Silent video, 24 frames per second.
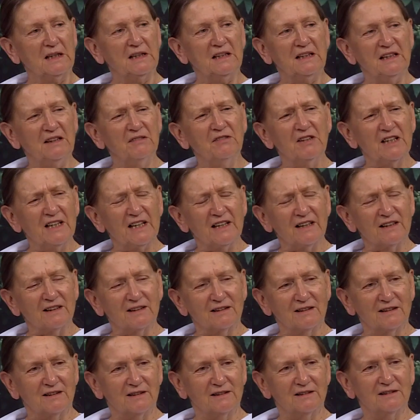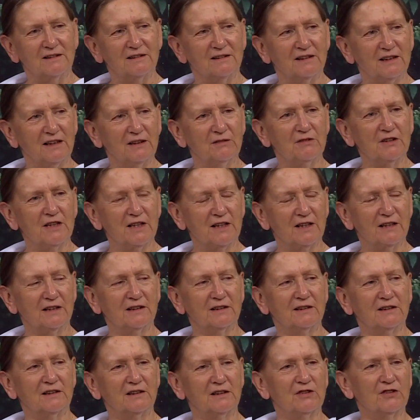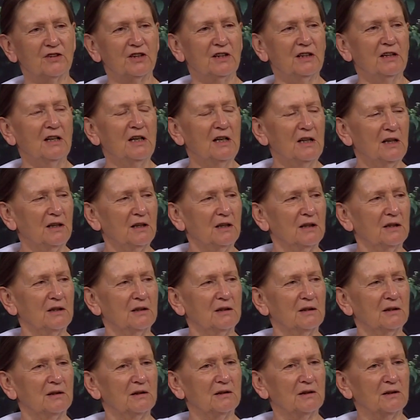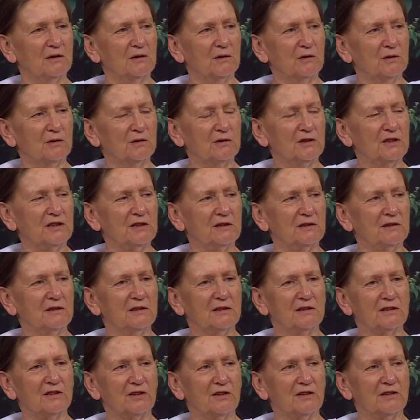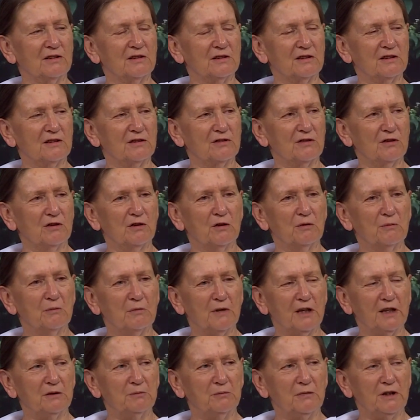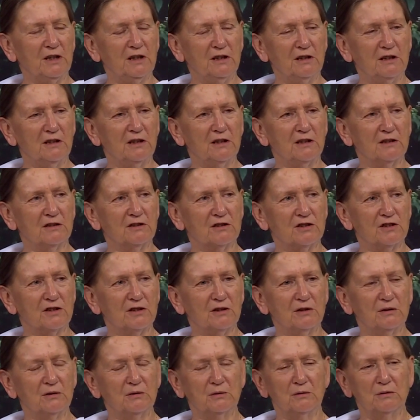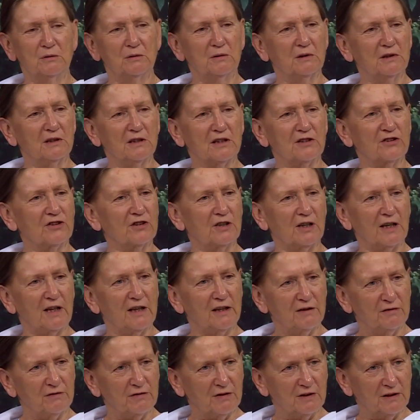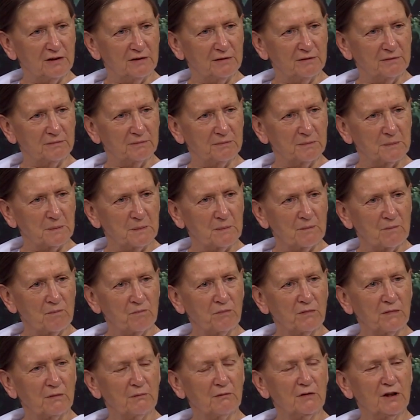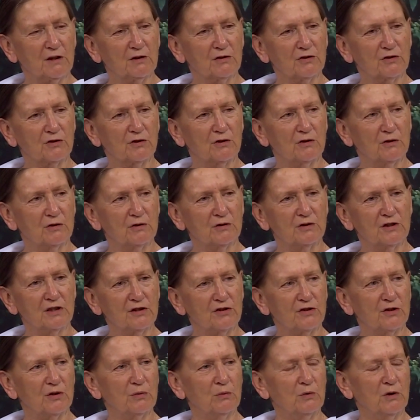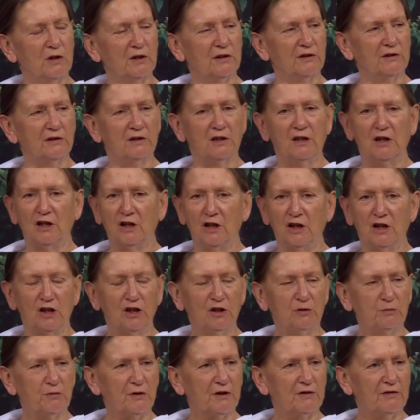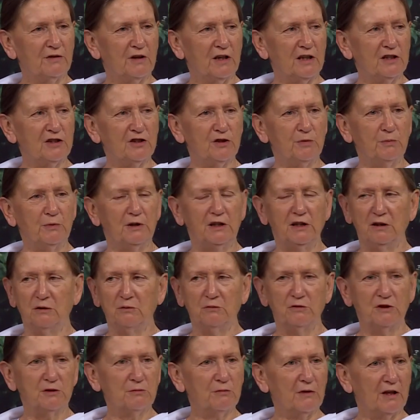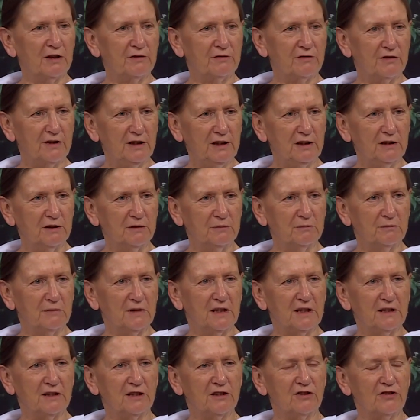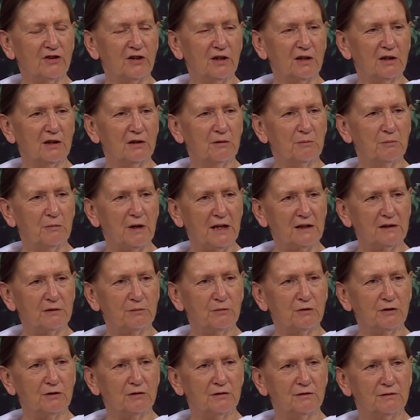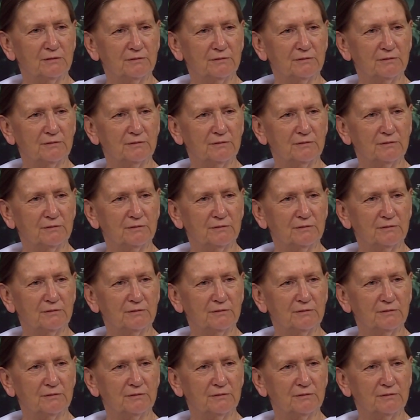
Even then, you see, God does not make me into a slave, because God is the one who provides me with my freedom, and it's incompatible.